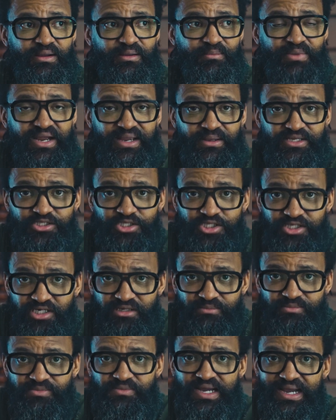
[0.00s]
my
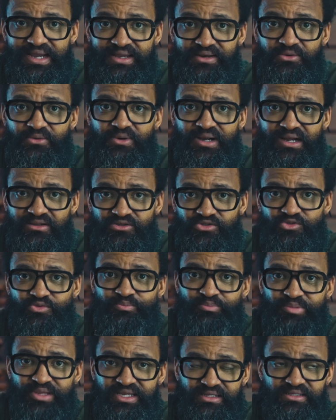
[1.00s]
job. I know how to
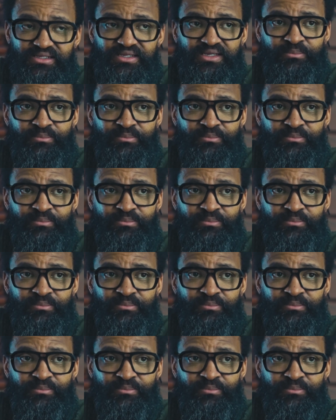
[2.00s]
build